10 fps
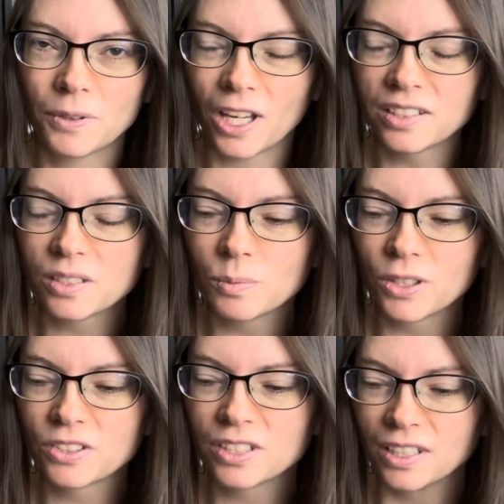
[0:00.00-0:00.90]

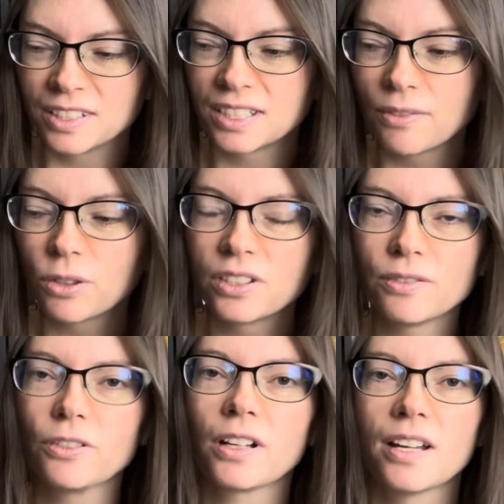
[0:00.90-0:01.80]
customers, several
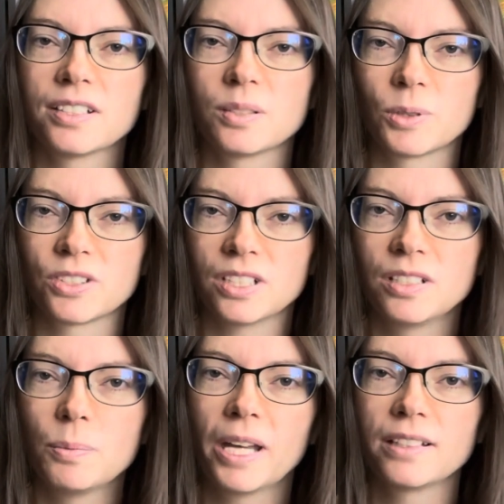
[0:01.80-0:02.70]
different customers
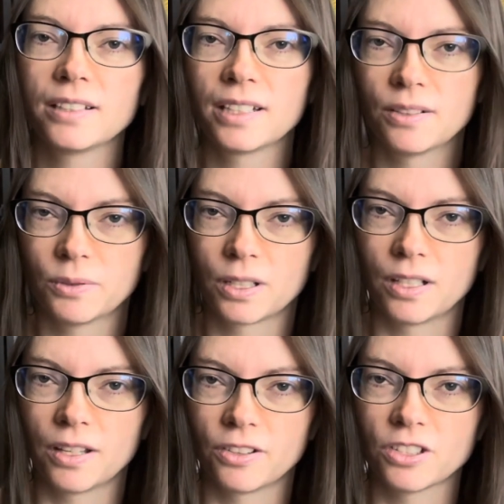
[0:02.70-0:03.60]
independently of one
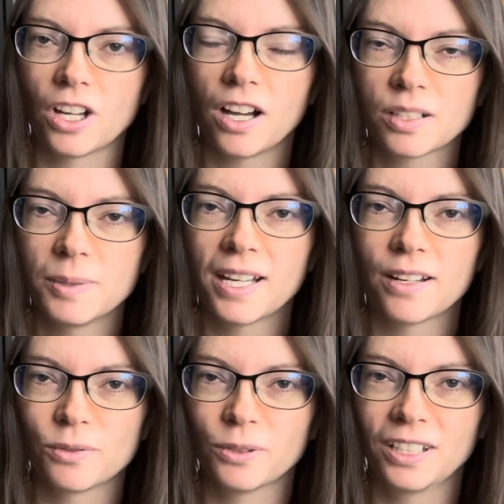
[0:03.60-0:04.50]
another talked me out
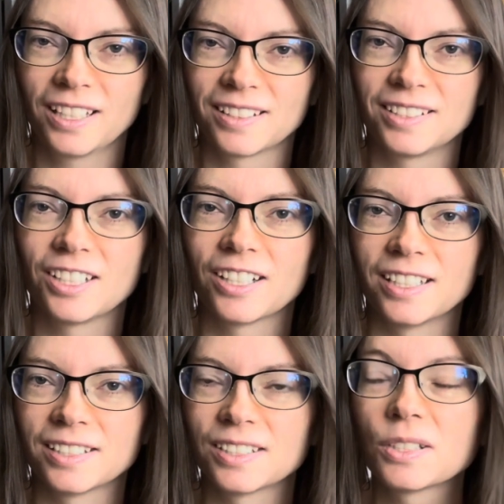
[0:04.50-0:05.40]
of reading the
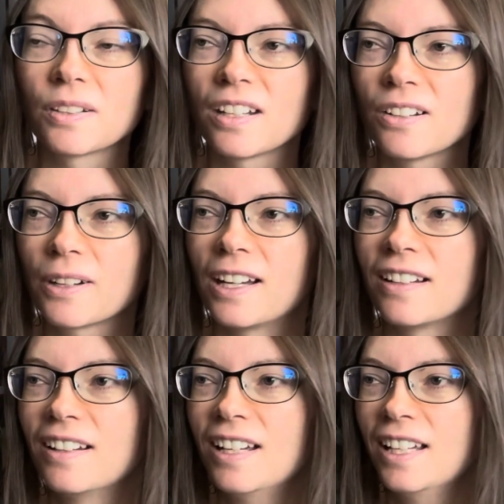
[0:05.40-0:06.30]
series, and so I thought, okay.
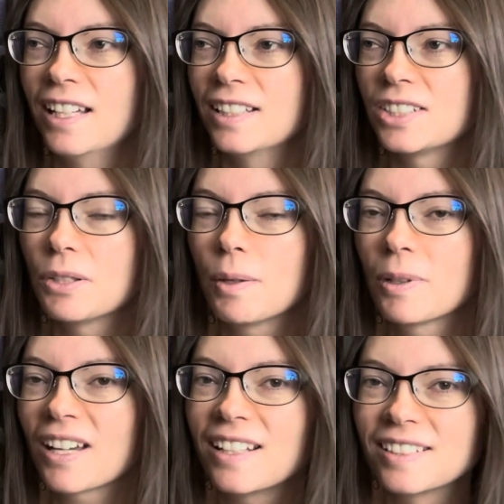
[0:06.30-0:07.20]
And so I've been
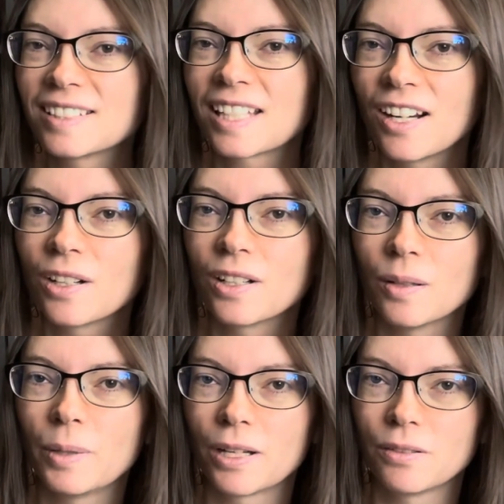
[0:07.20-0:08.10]
kind of scared
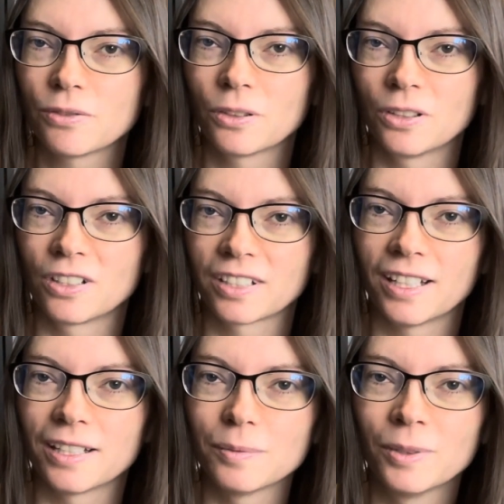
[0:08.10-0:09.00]
about it for a long
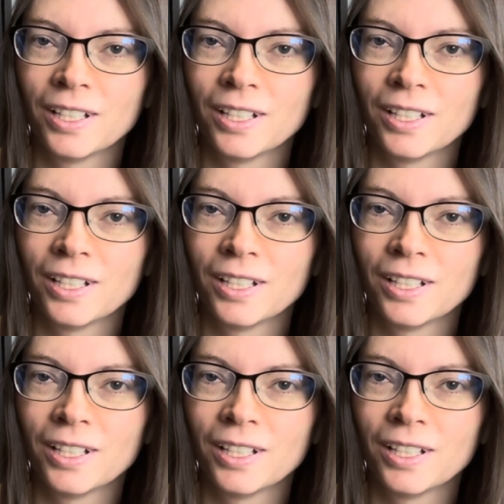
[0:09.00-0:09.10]
time.